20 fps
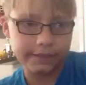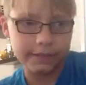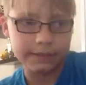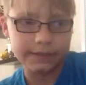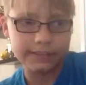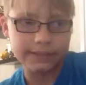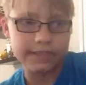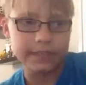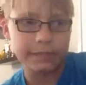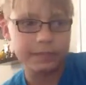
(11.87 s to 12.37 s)
I
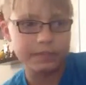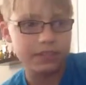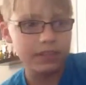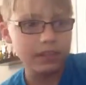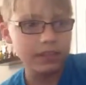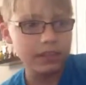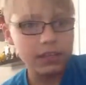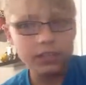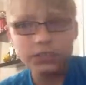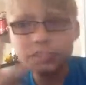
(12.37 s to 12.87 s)
skipped
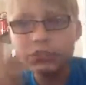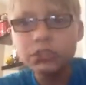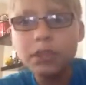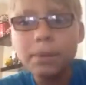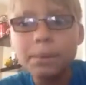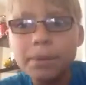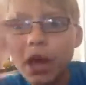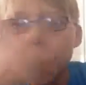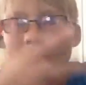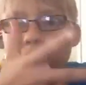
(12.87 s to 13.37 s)
to the
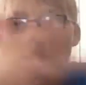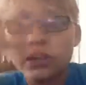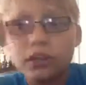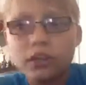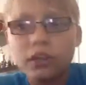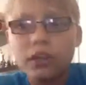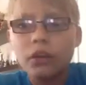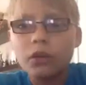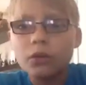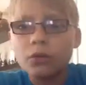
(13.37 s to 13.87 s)
part
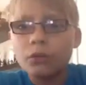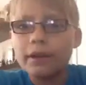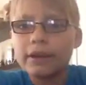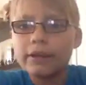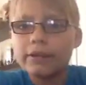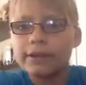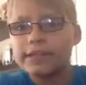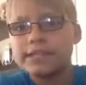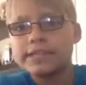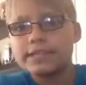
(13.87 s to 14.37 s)

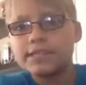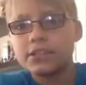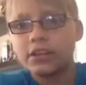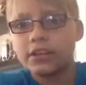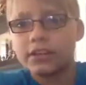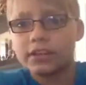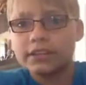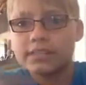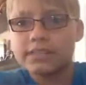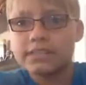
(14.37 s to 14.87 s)
where it
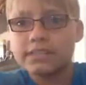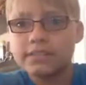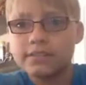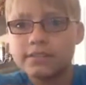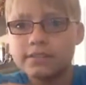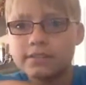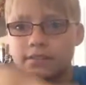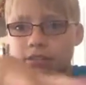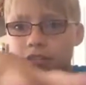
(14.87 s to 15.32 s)
starts.